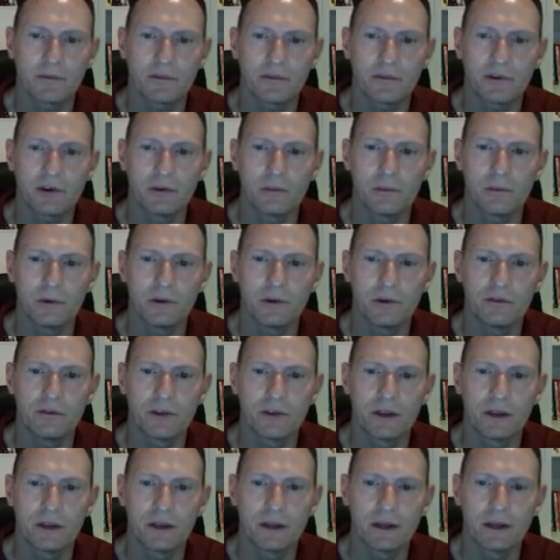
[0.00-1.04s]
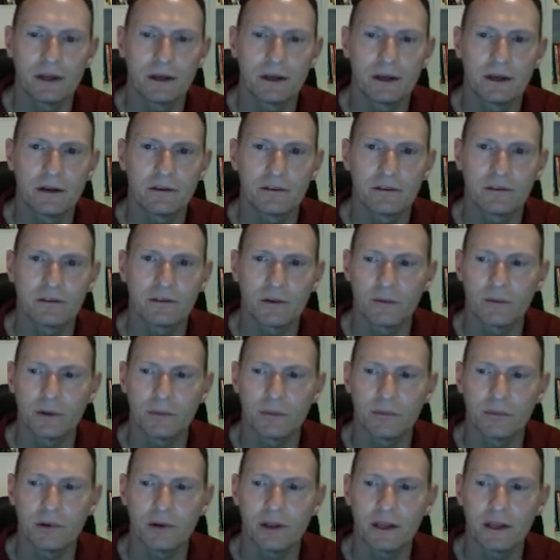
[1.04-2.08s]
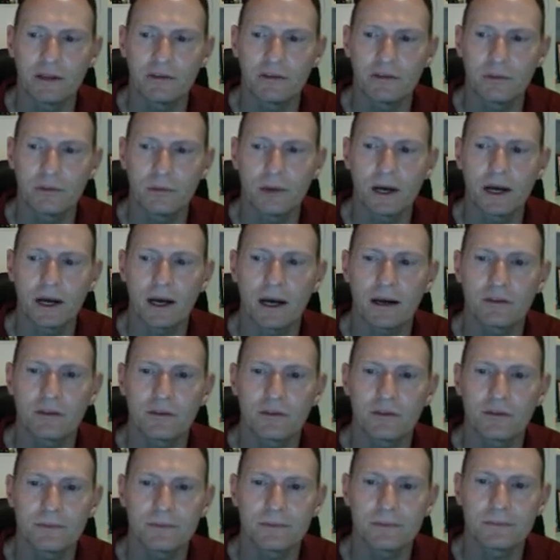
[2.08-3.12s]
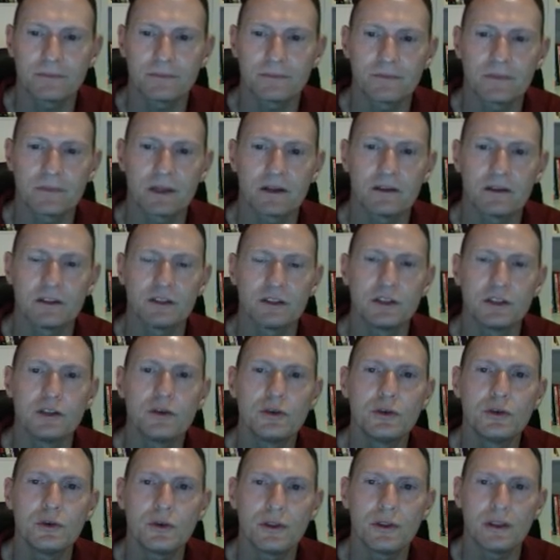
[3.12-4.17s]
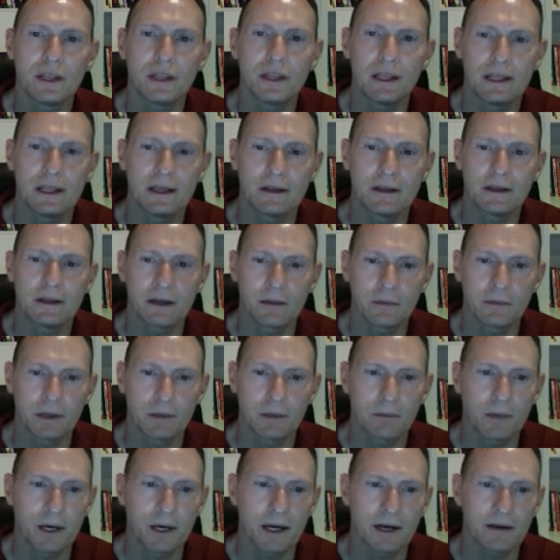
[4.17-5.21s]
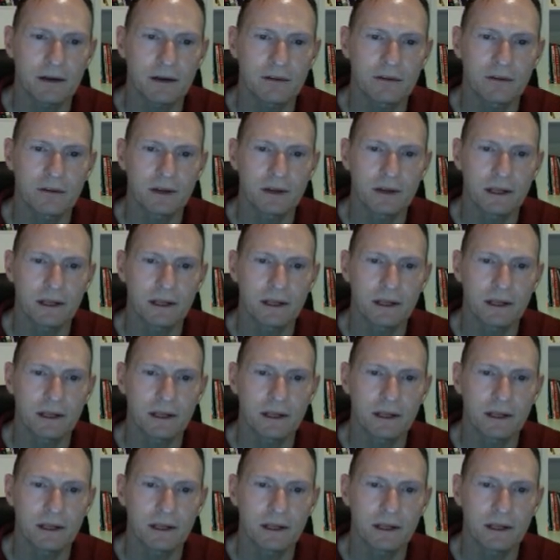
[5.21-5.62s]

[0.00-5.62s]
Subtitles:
So it moves from the placed box to the incoming box.